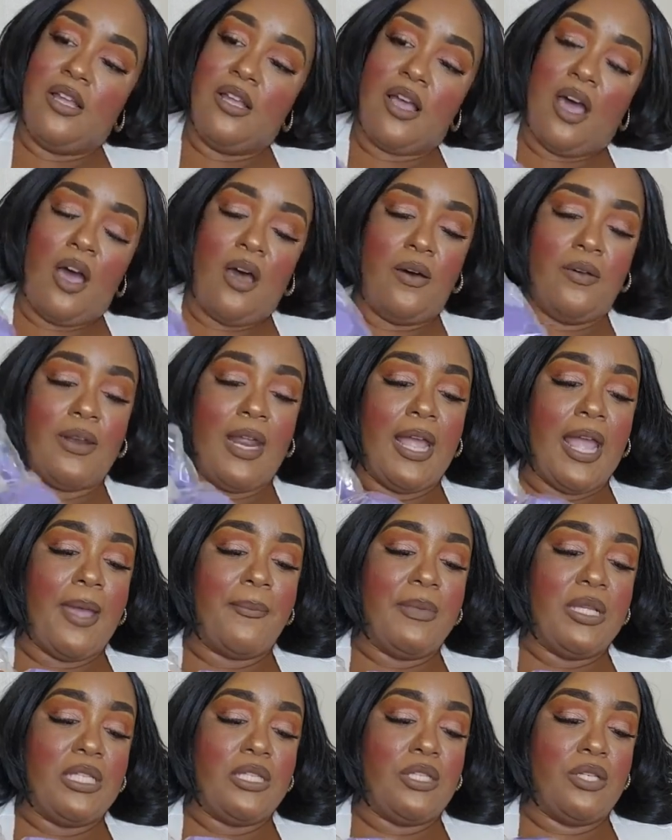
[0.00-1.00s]
Oh, they gave
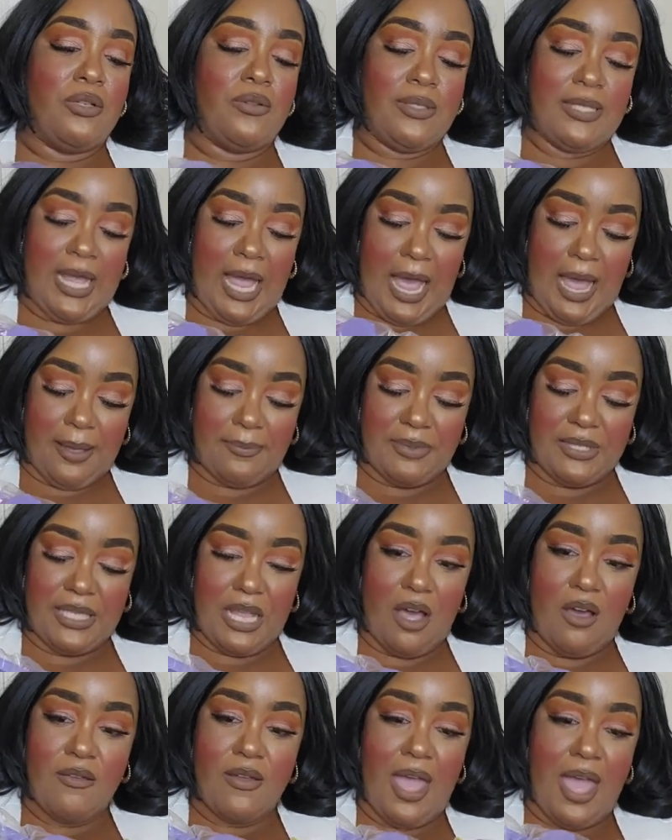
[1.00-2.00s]
me two tops.
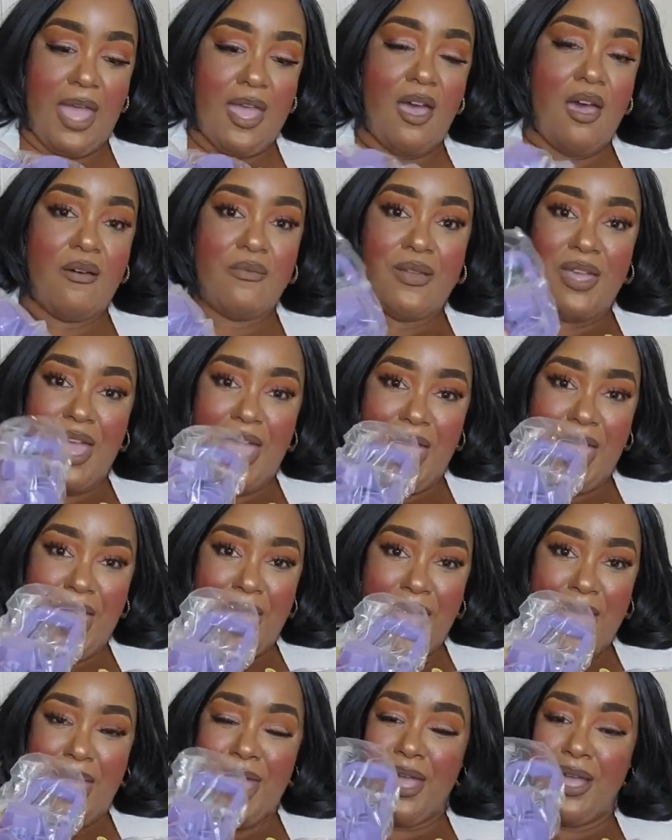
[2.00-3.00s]
Okay,
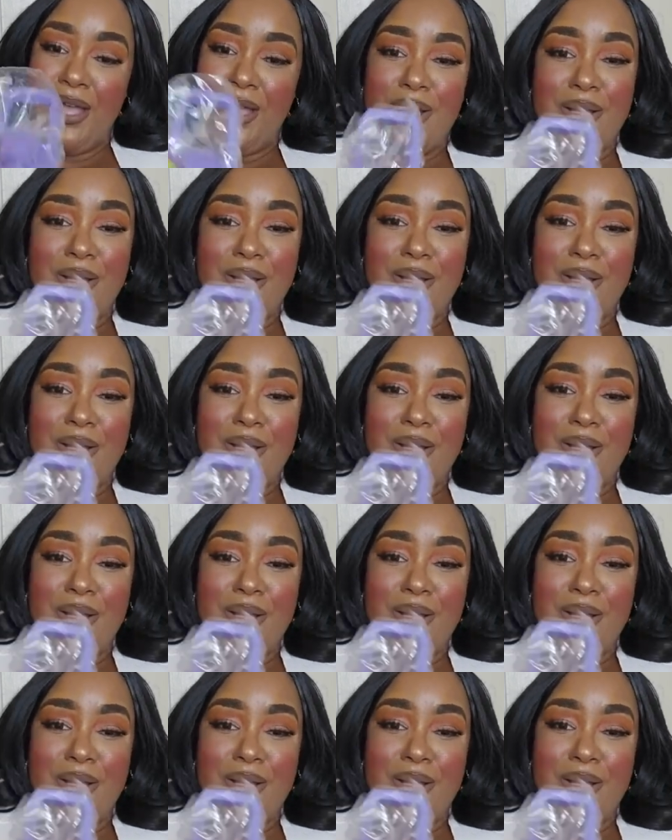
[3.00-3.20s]
okay.